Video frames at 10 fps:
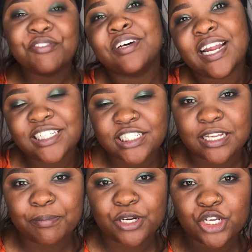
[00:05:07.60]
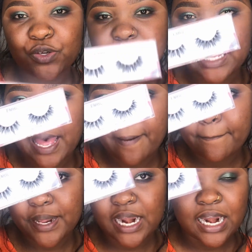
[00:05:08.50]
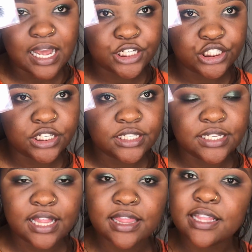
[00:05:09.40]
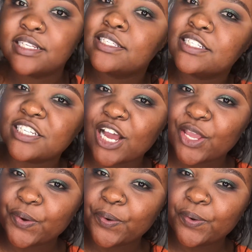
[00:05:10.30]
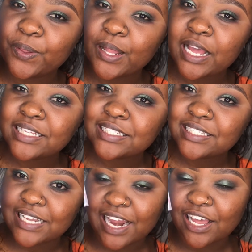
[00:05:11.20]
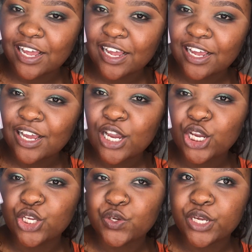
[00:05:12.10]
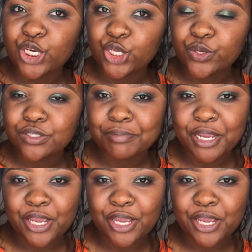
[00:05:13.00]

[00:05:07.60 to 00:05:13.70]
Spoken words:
For lashes, I'm going to use Embe lashes in the style Stila. You can use my